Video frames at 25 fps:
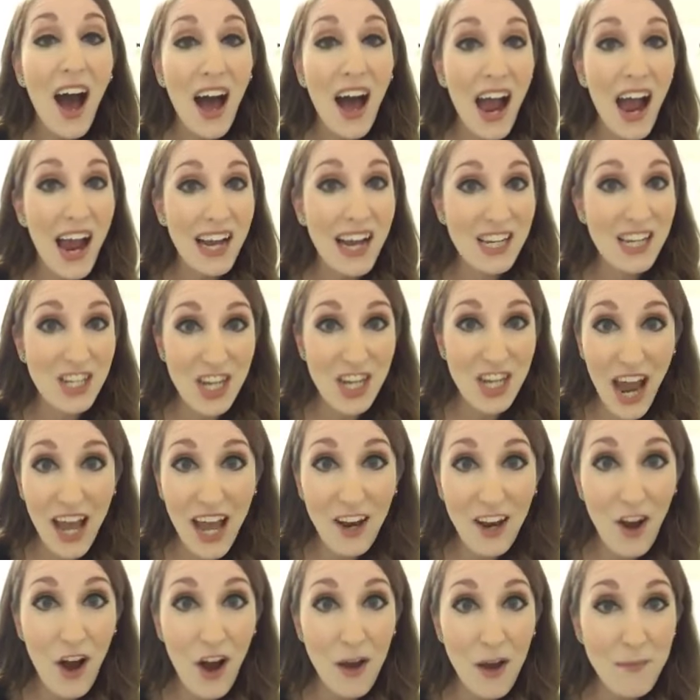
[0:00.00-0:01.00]
I
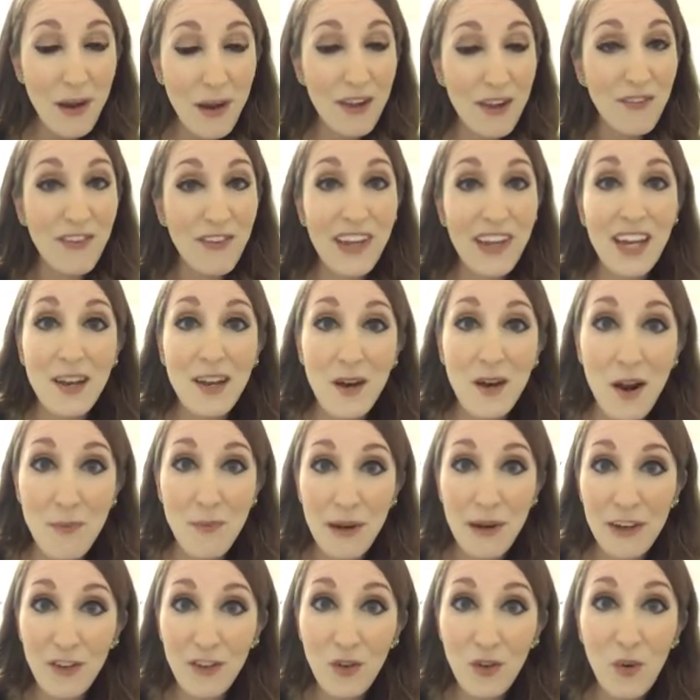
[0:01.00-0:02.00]
chat on my feed and on
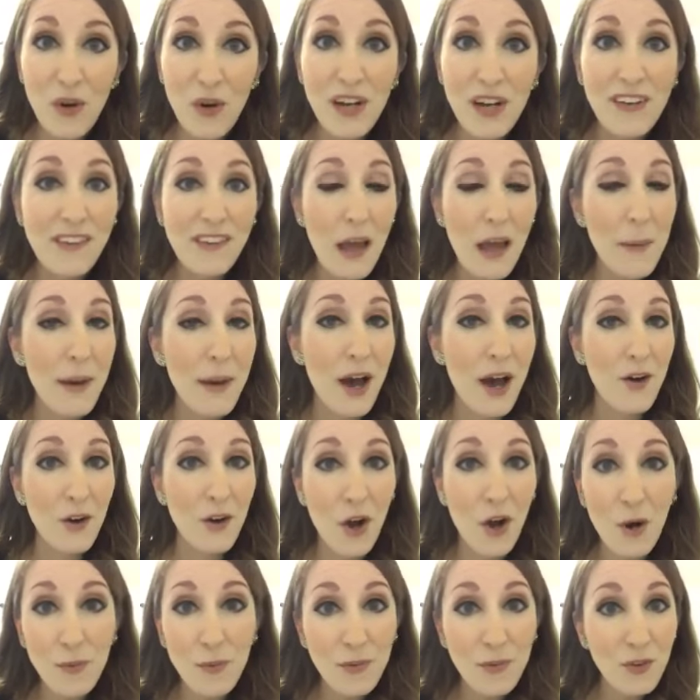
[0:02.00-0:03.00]
my stories about
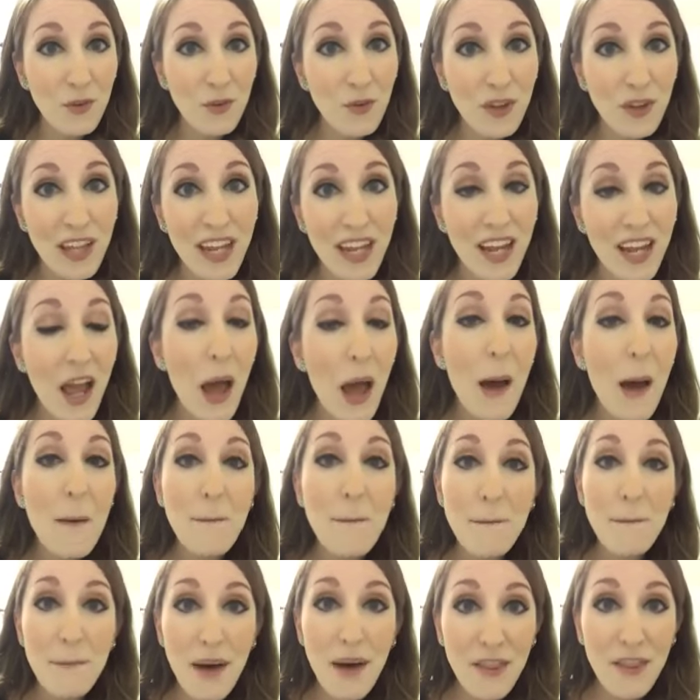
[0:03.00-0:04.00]
homeschooling,
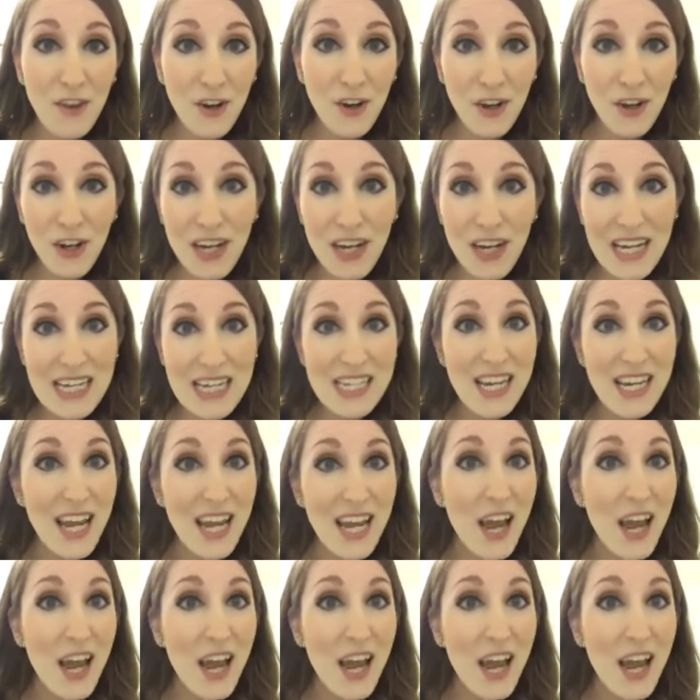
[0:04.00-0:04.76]
motherhood,